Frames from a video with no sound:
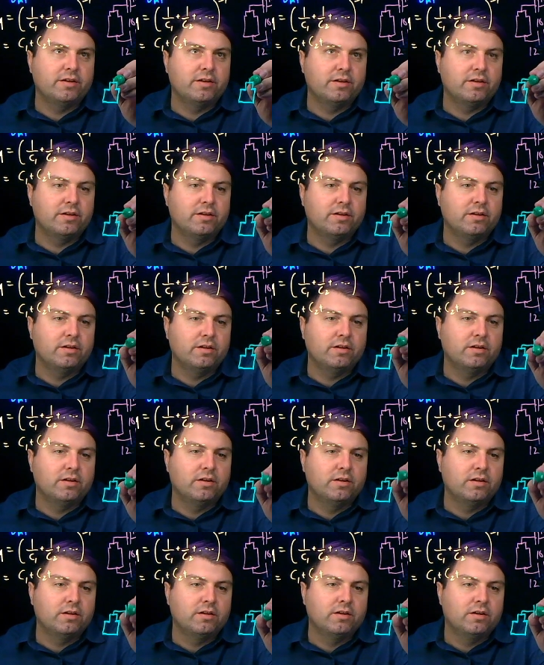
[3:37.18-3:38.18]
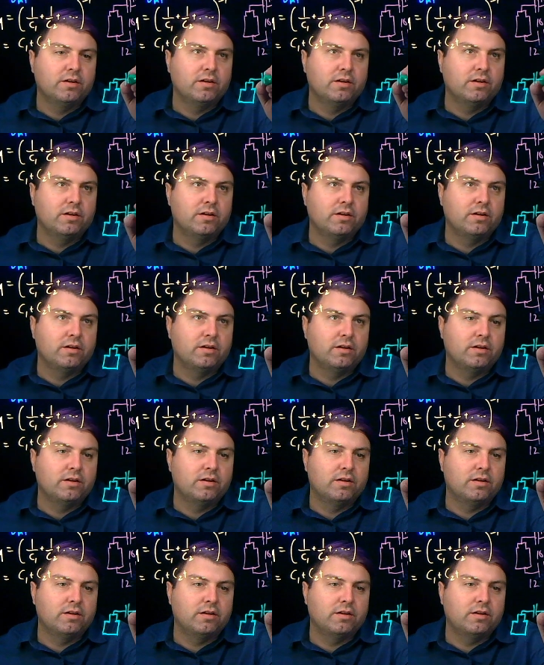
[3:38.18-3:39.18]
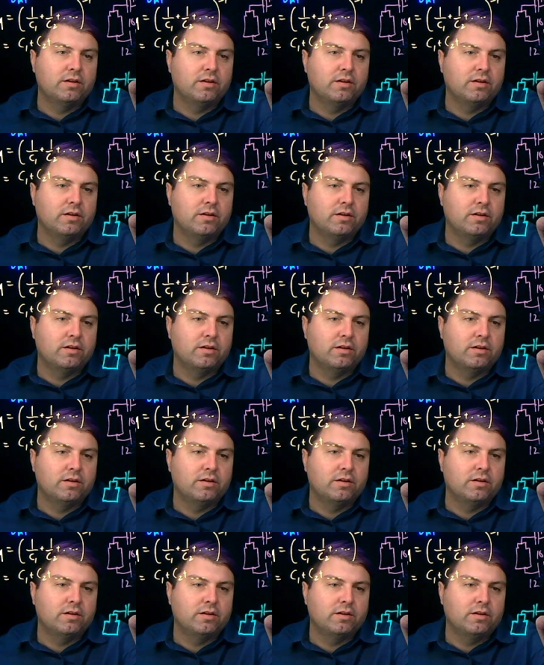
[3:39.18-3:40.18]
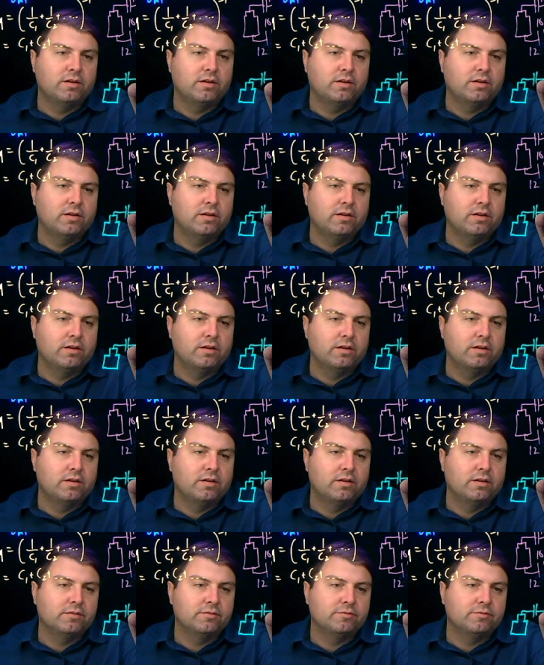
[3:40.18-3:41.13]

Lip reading: (no one is talking)